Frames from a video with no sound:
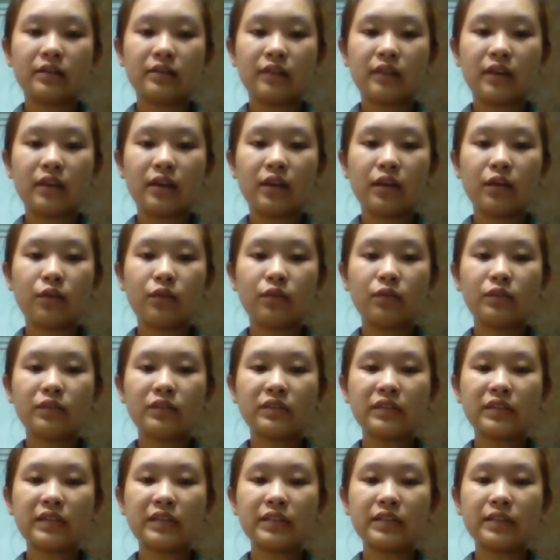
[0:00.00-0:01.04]
it could
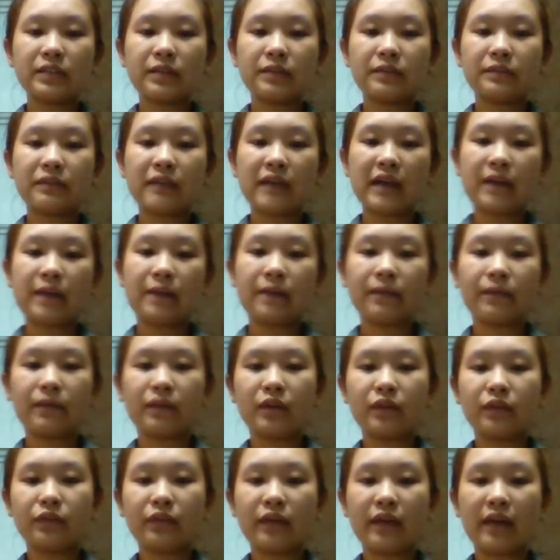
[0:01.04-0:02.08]
take some time
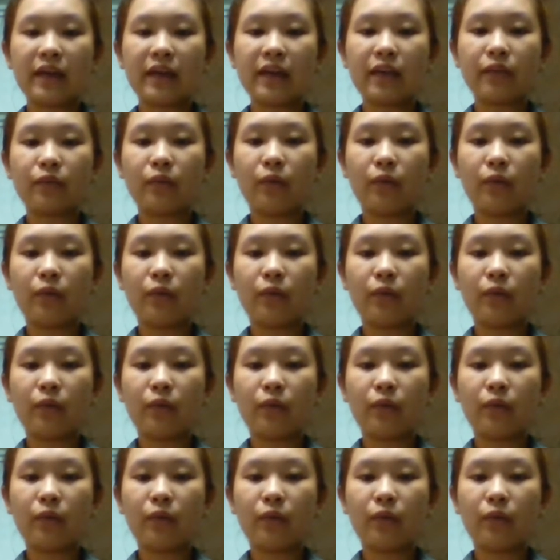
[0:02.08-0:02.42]
to get